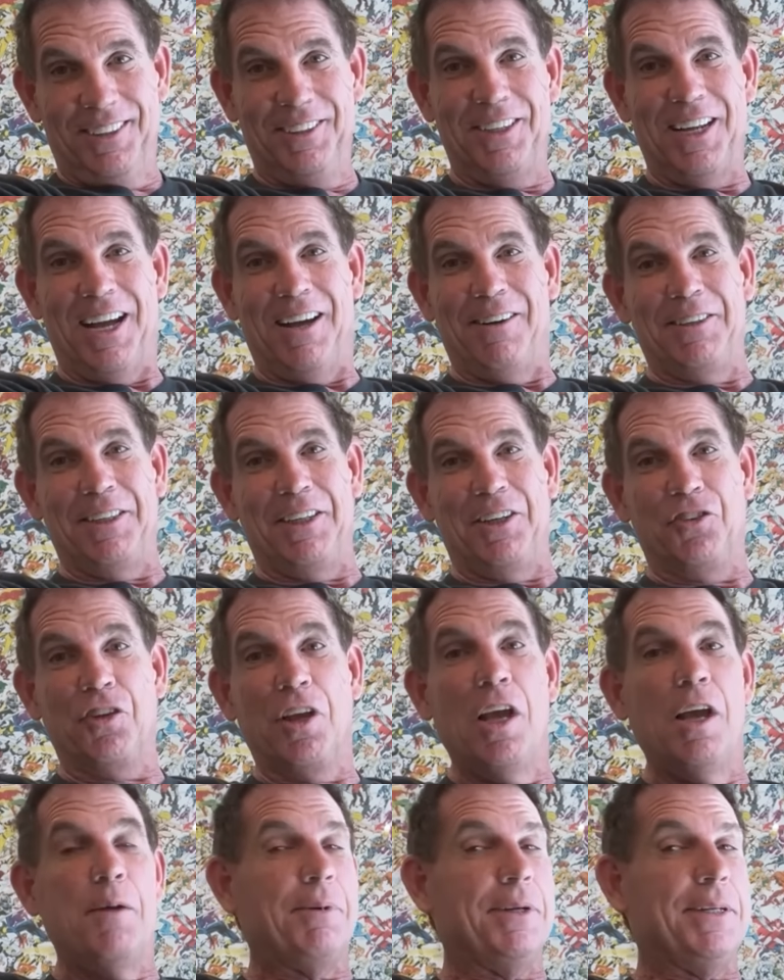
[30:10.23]
You know how it
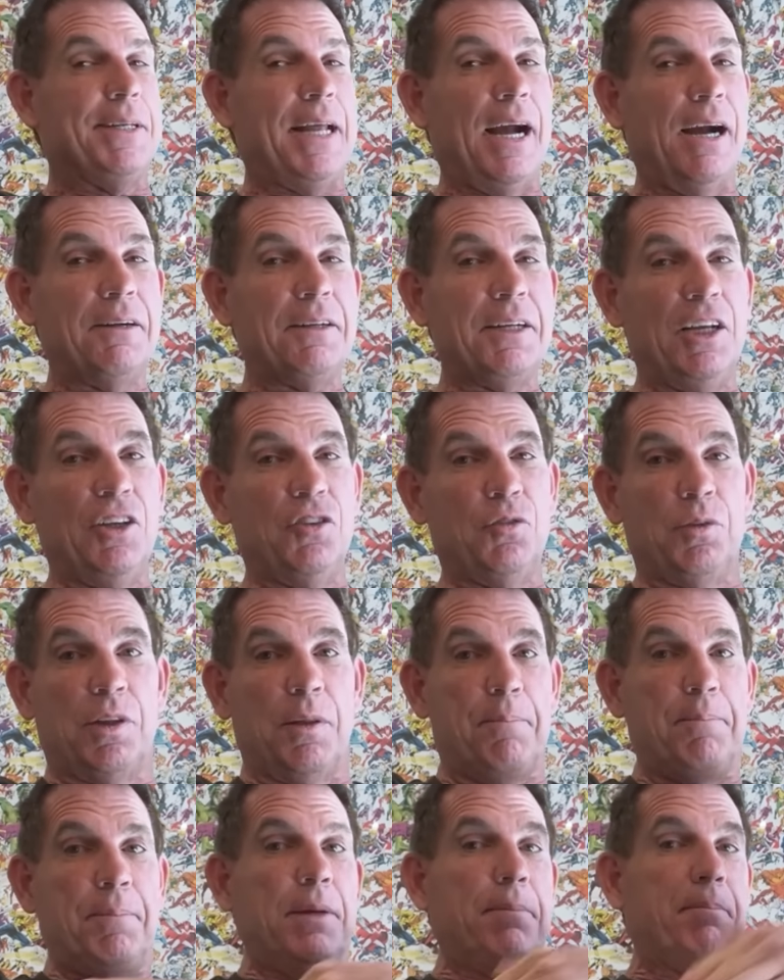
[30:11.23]
is. But nowadays
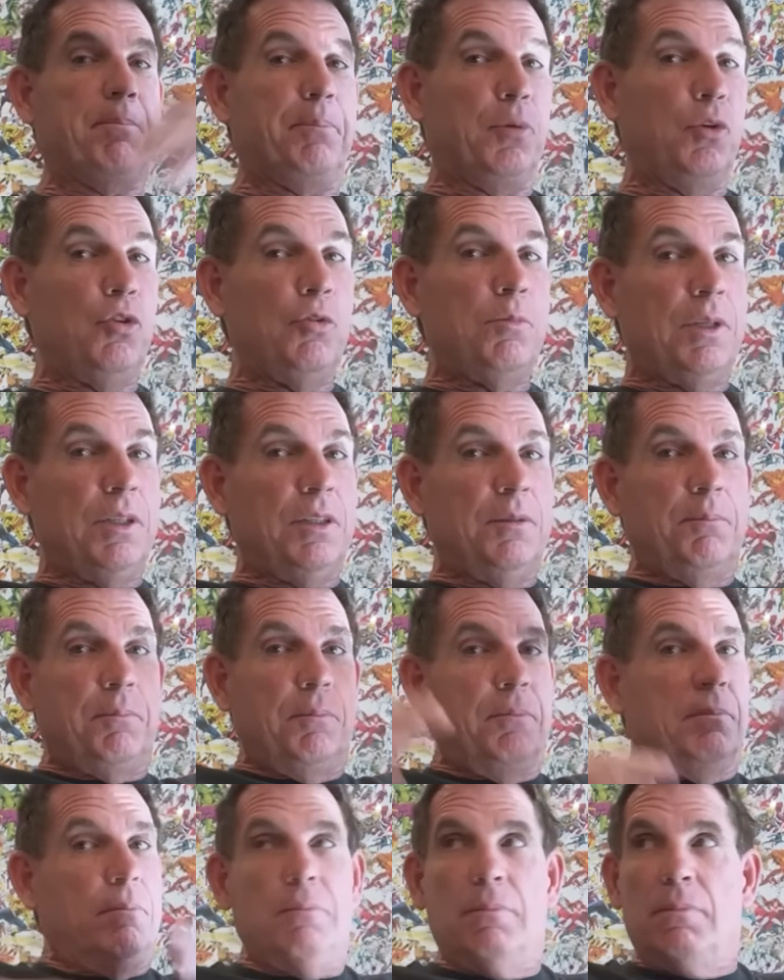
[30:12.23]
with the big boom
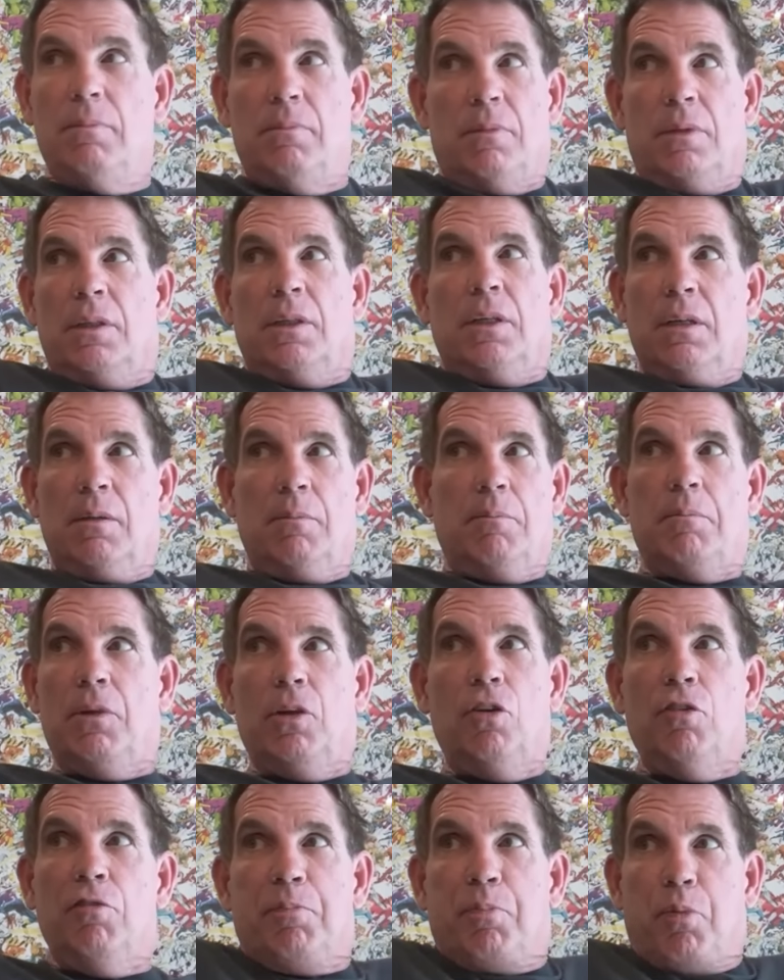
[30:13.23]
in
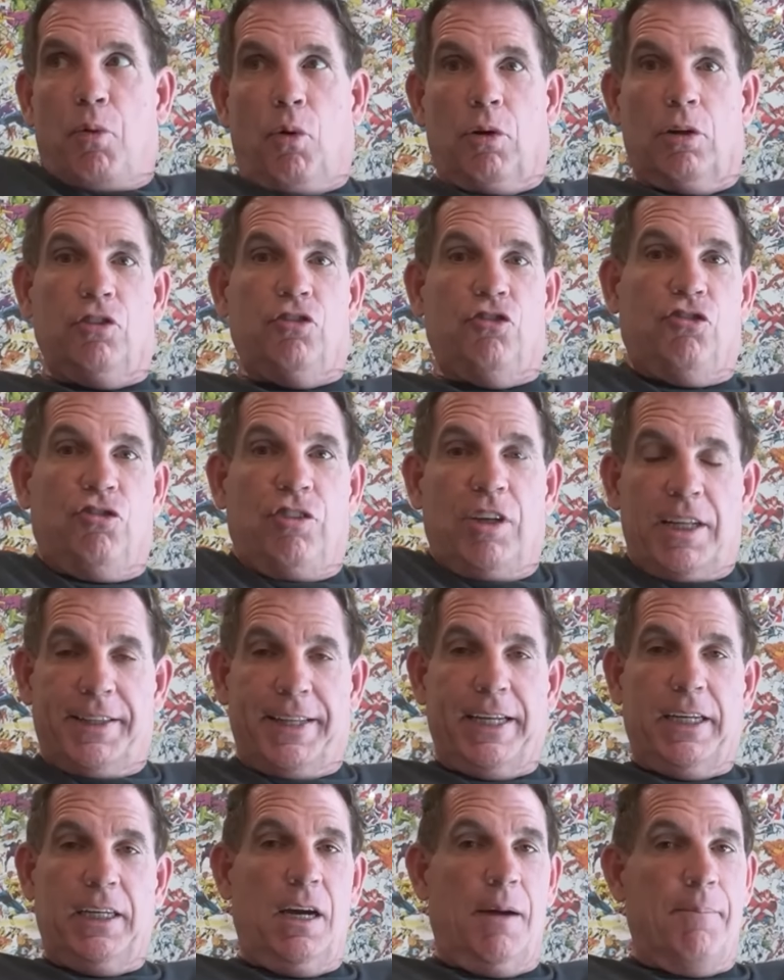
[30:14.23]
milf porn,
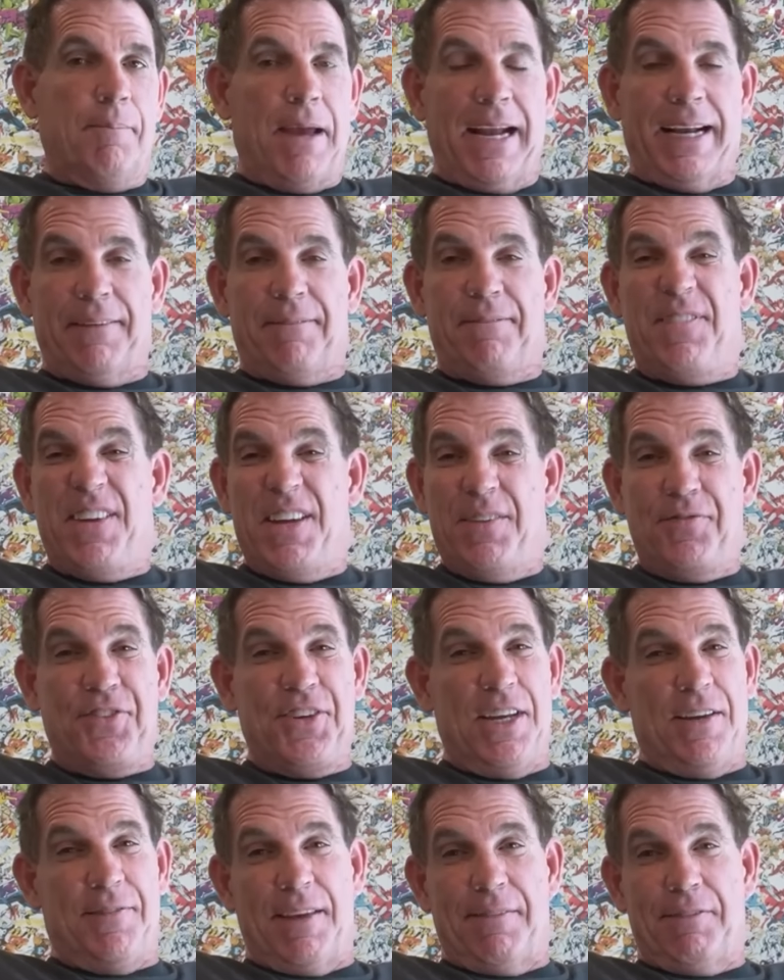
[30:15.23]
shit, they can come back at
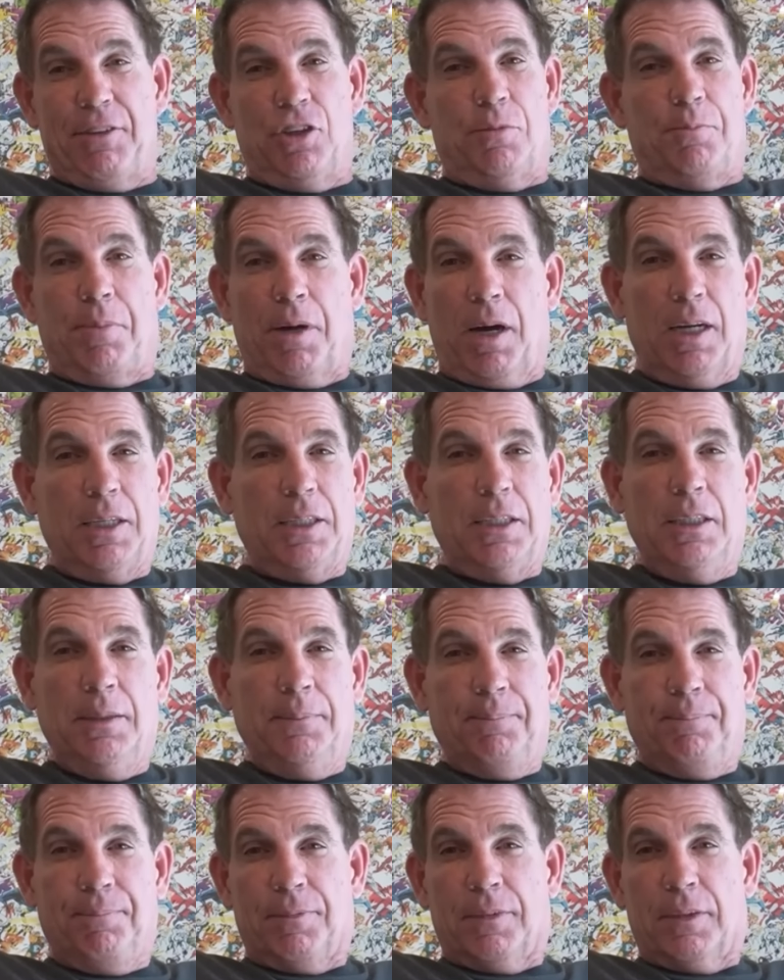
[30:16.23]
fifty if they have a good
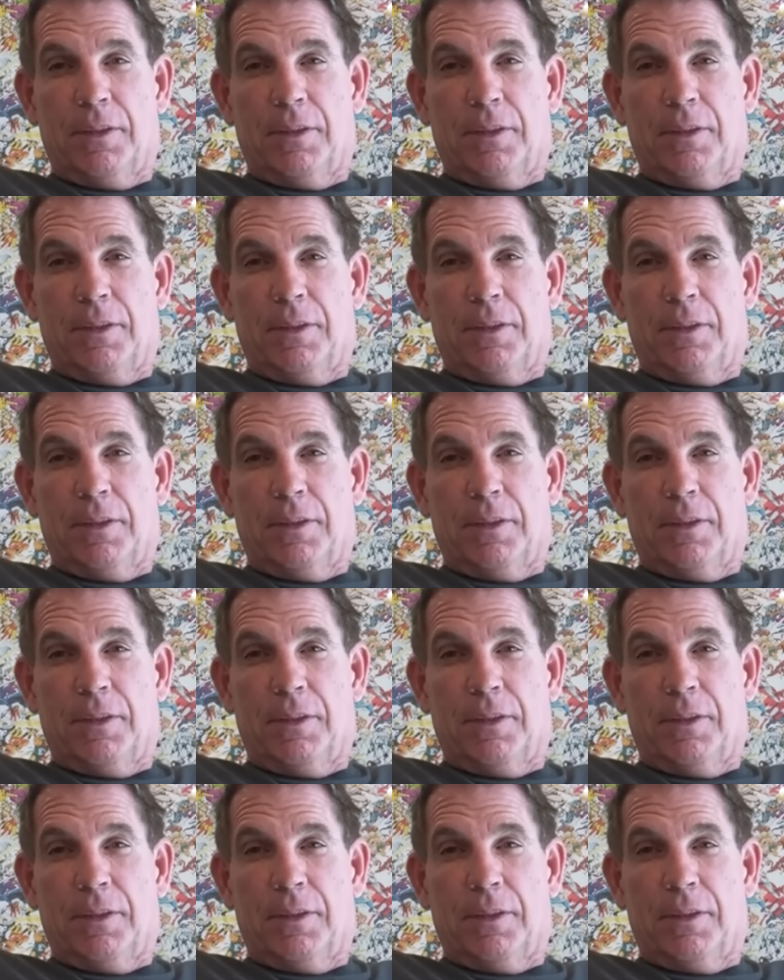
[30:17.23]
body.